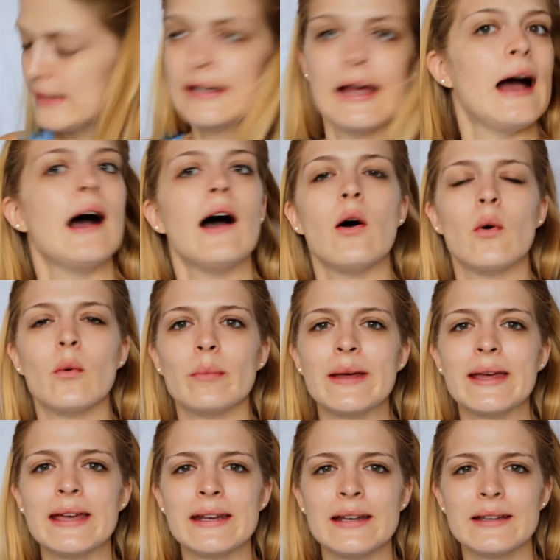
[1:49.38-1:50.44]
Now,
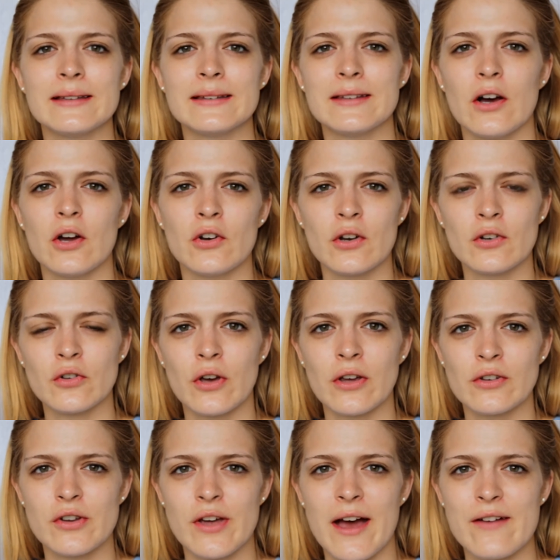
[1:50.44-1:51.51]
beginners are not
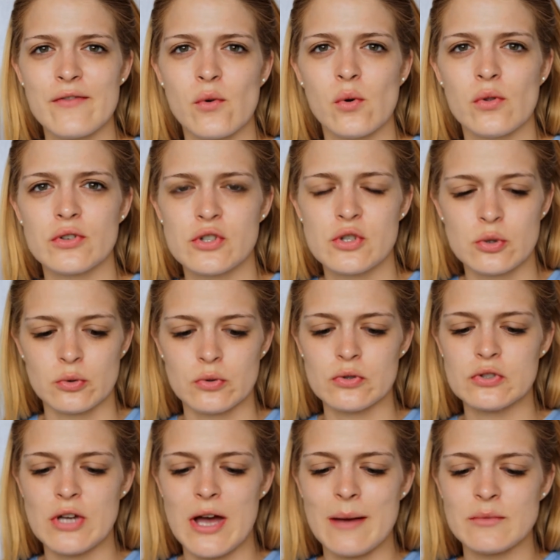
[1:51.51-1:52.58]
going to have all the
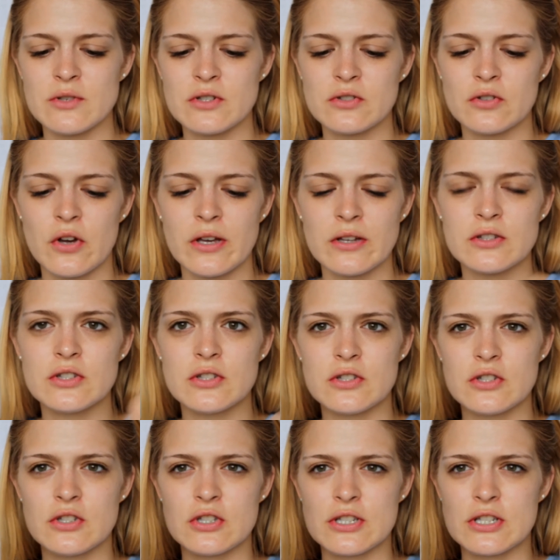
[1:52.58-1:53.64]
tools, so I'm just going
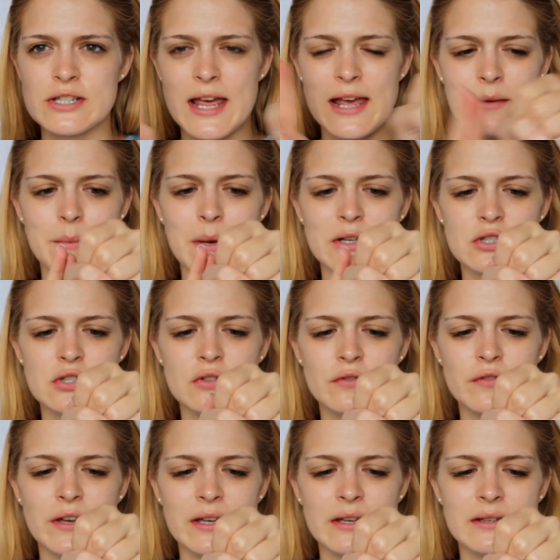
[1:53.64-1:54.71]
to take my 2
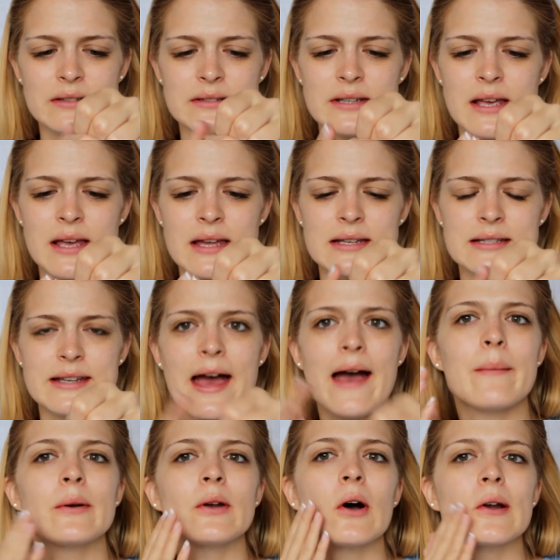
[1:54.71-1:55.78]
fingers,
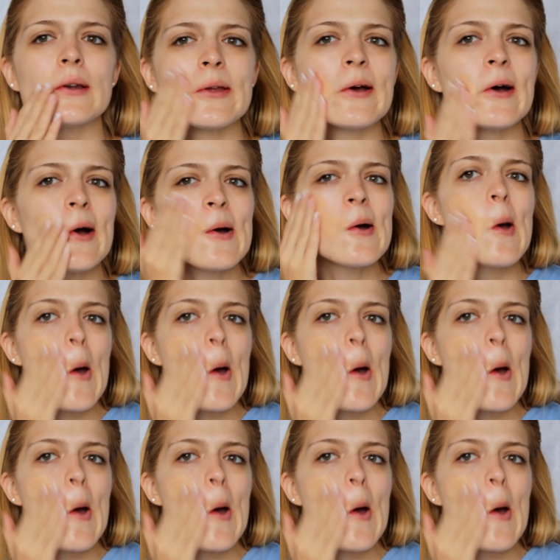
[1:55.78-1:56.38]
dab it on here,